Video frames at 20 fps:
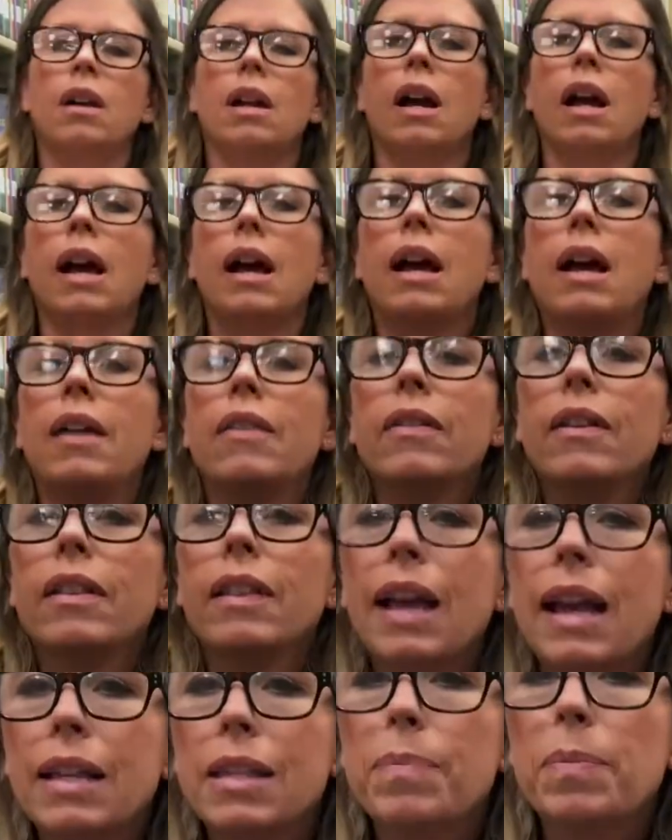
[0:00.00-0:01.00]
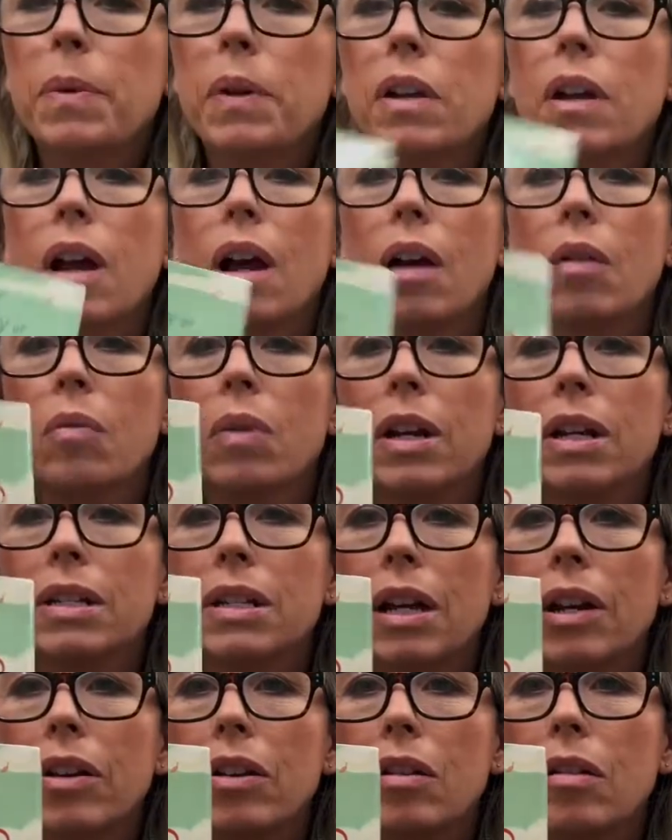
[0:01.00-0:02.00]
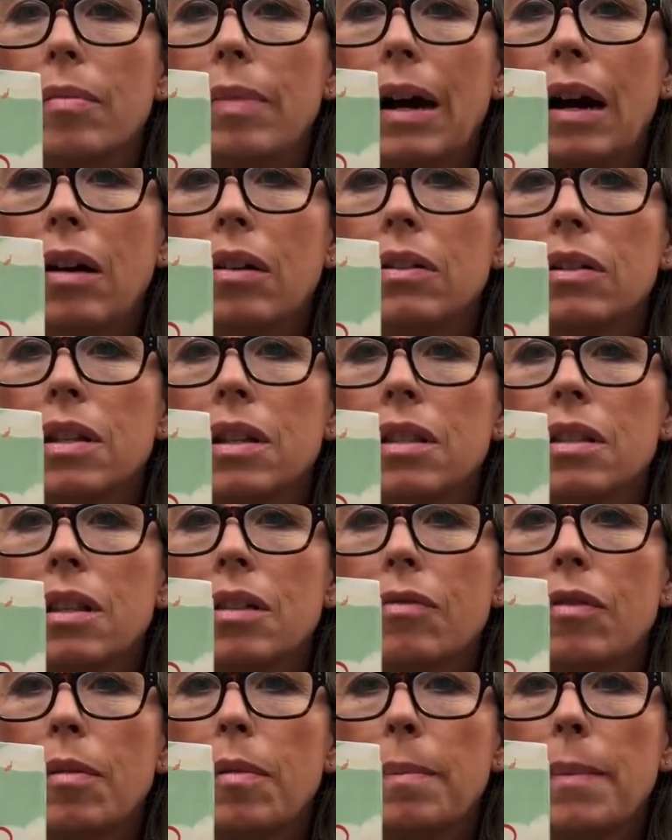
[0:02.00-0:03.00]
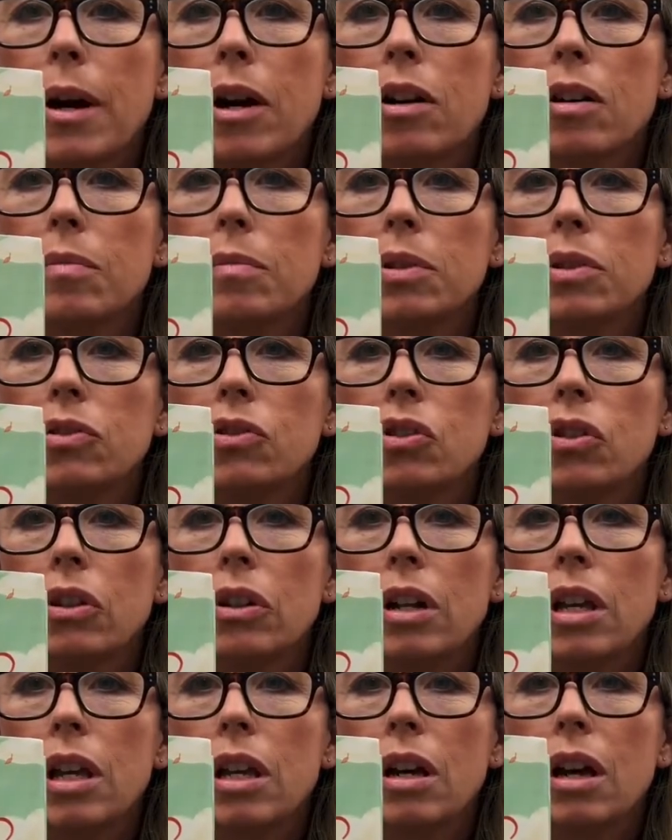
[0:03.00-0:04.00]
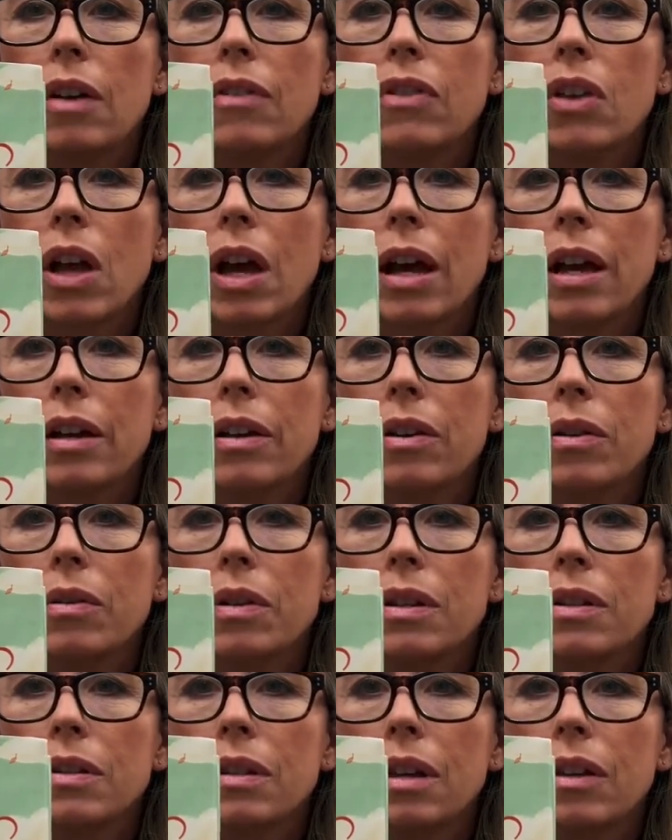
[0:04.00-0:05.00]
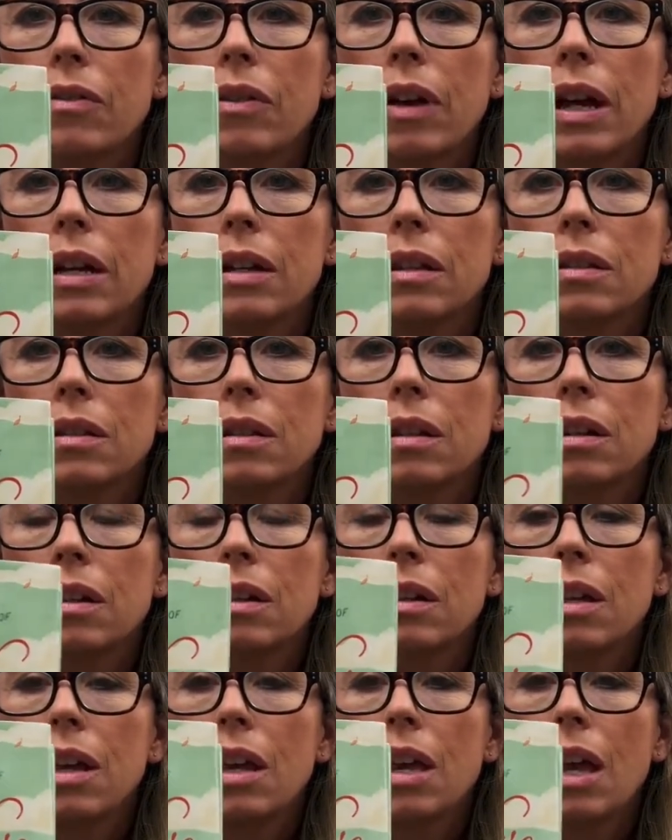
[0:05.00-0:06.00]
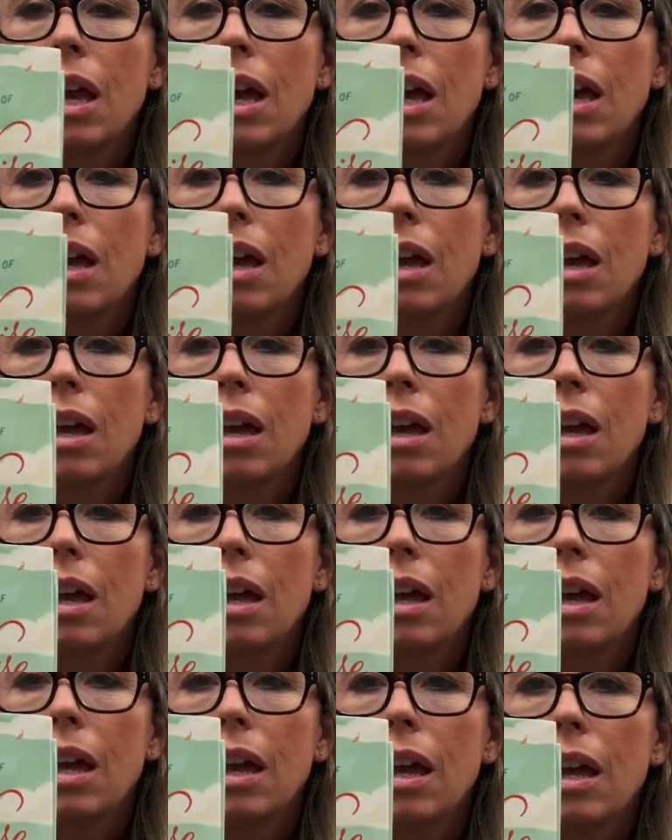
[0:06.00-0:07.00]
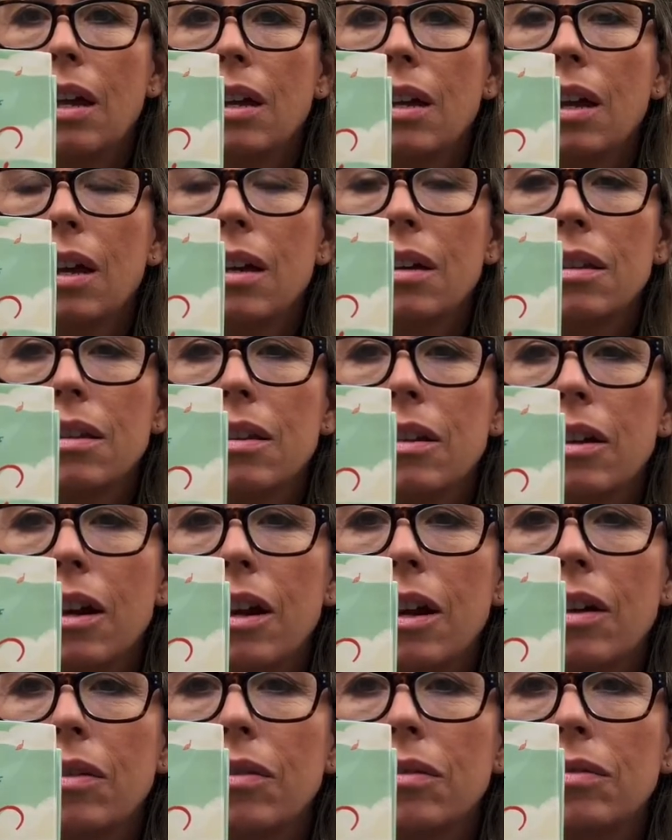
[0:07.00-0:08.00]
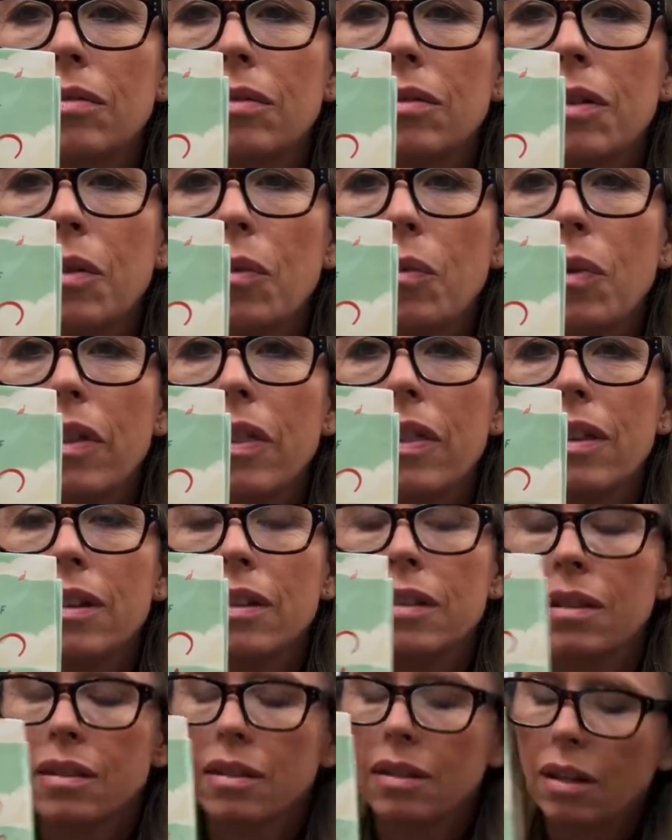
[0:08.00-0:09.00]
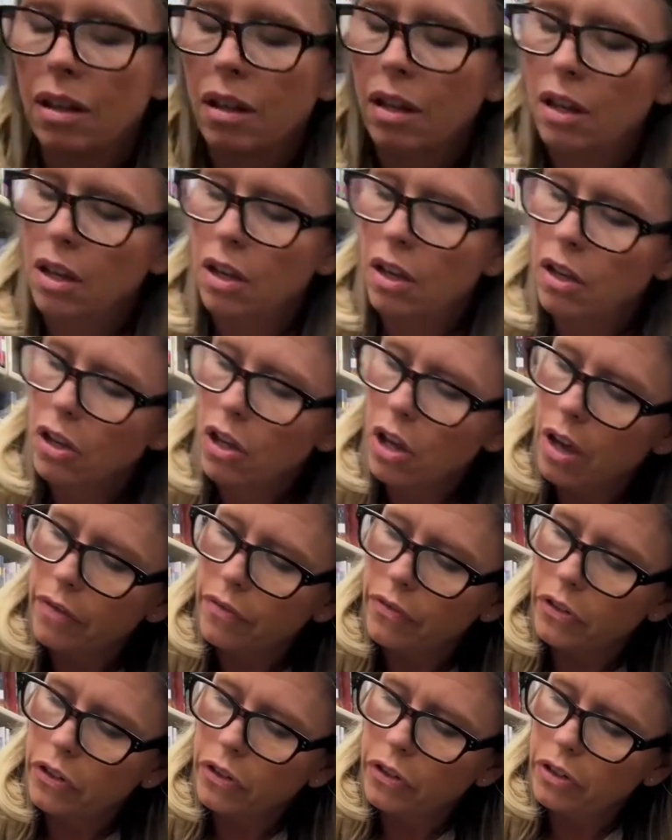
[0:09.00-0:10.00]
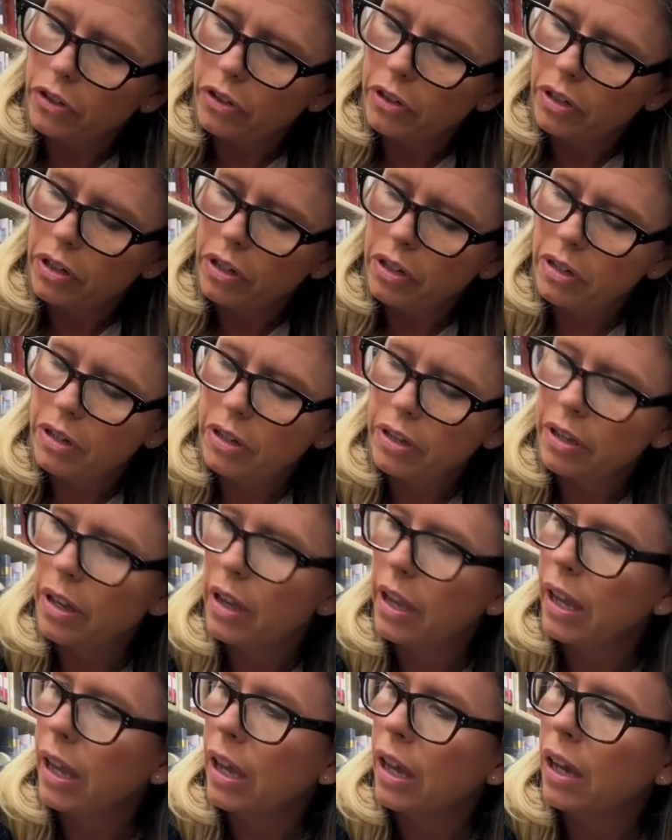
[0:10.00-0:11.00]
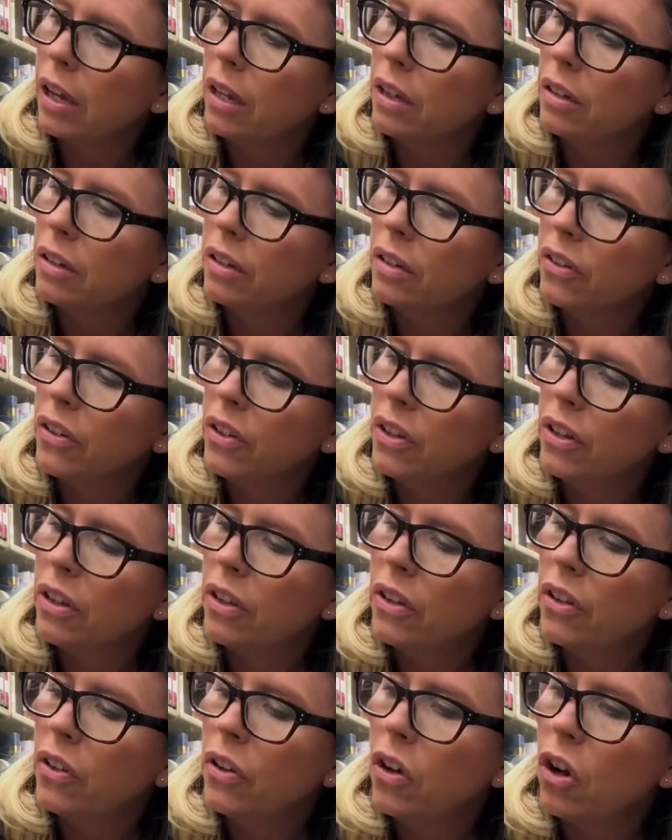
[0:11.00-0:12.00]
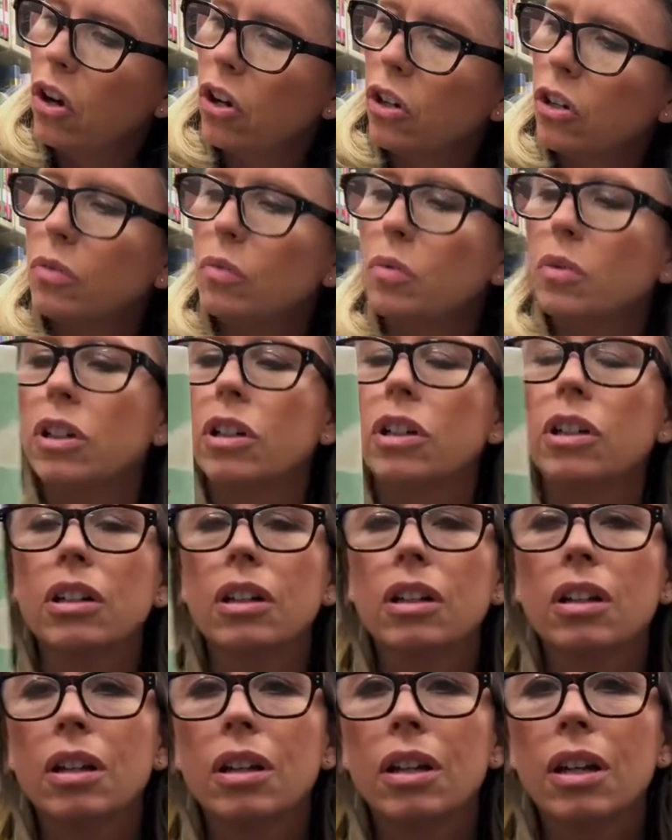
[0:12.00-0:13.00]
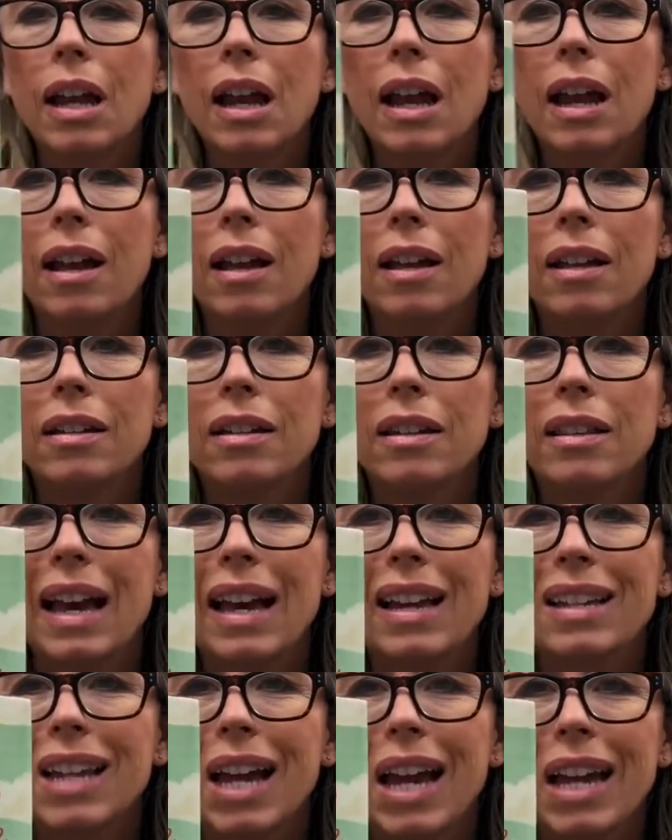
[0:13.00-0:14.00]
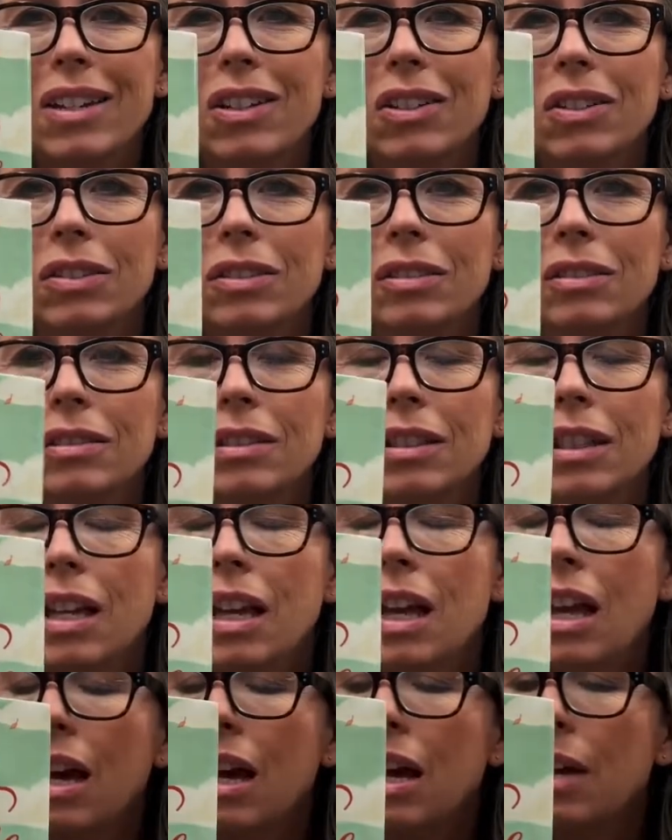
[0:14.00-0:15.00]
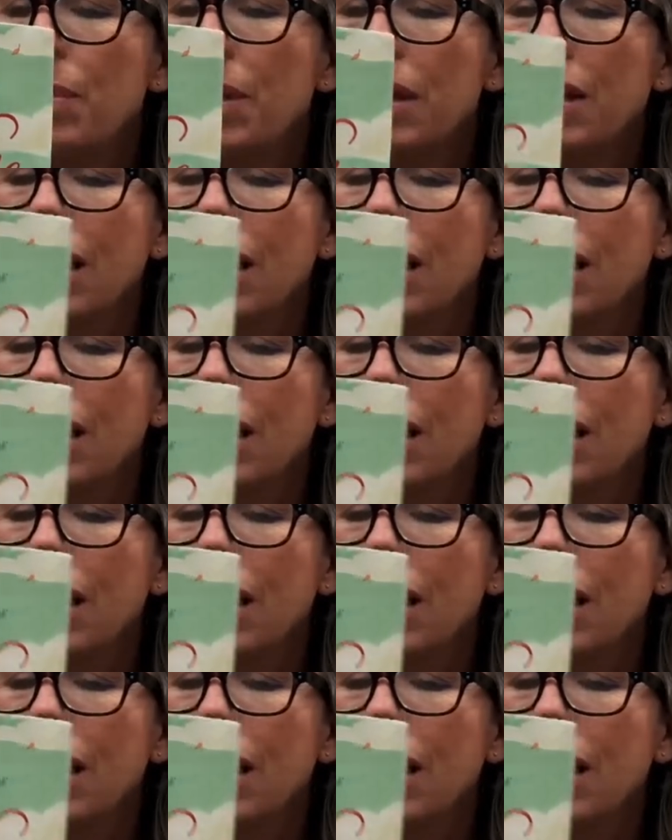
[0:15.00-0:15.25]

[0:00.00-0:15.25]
And the last book I want to tell you about is The Remarkable Journey of Coyote Sunrise. And, with this cover and artwork and that title, I mean,